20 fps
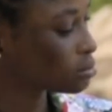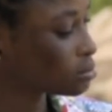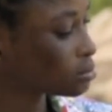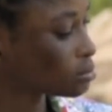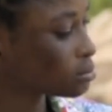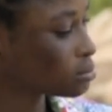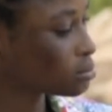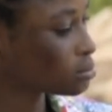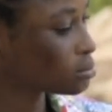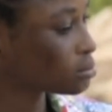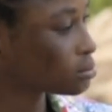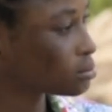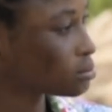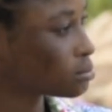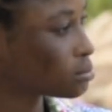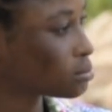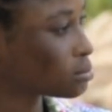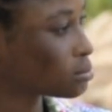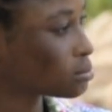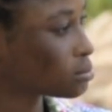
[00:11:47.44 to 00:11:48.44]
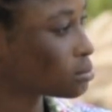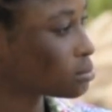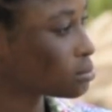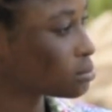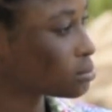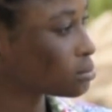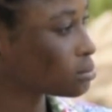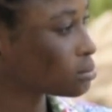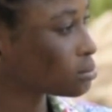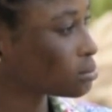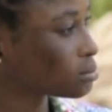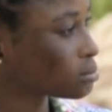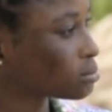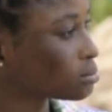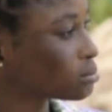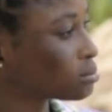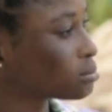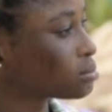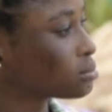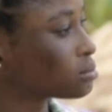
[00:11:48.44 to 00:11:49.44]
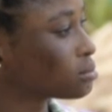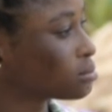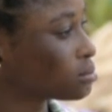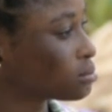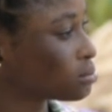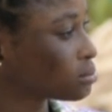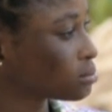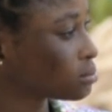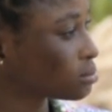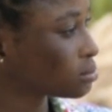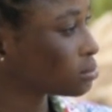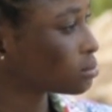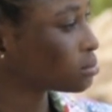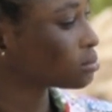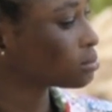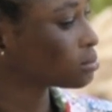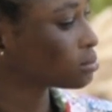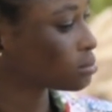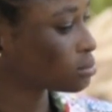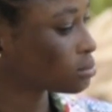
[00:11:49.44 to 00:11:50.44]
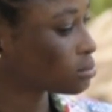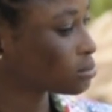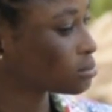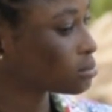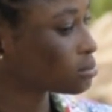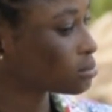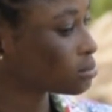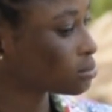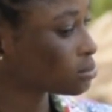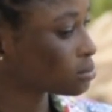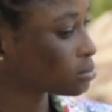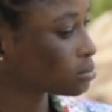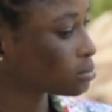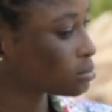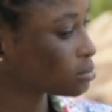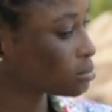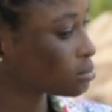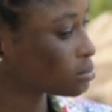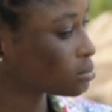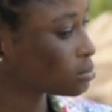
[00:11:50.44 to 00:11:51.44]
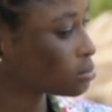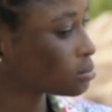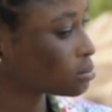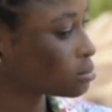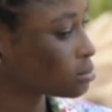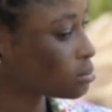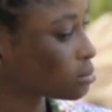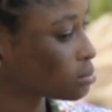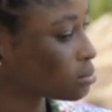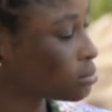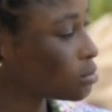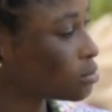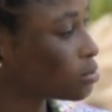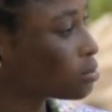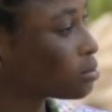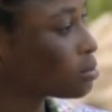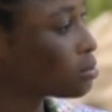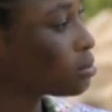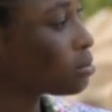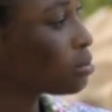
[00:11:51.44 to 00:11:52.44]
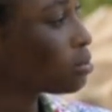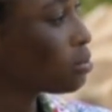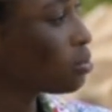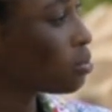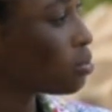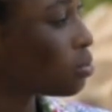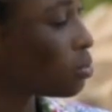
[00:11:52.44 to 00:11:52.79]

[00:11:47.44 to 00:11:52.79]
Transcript: The person shown says nothing.